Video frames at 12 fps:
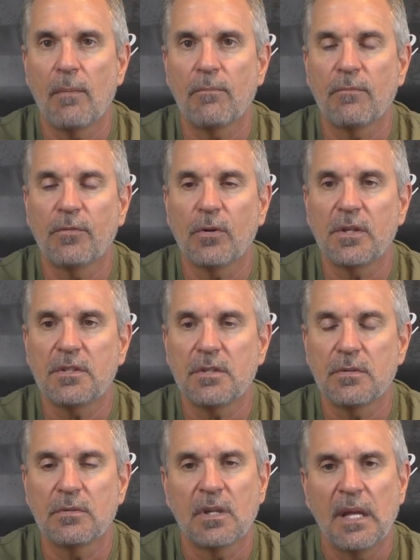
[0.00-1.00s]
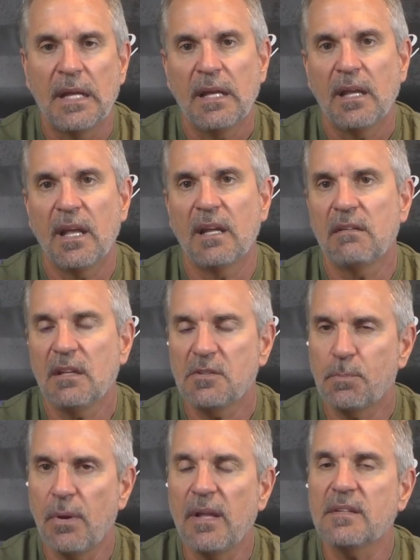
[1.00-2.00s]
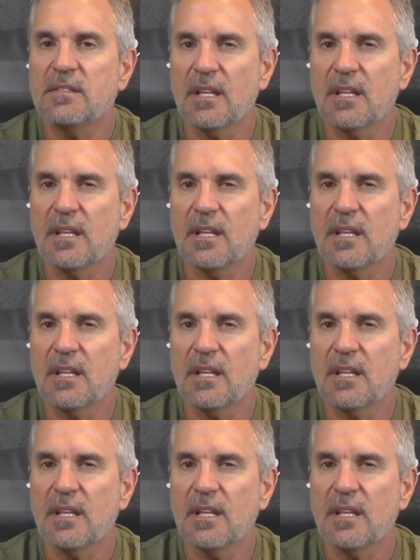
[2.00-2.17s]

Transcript: fully tuned, and it's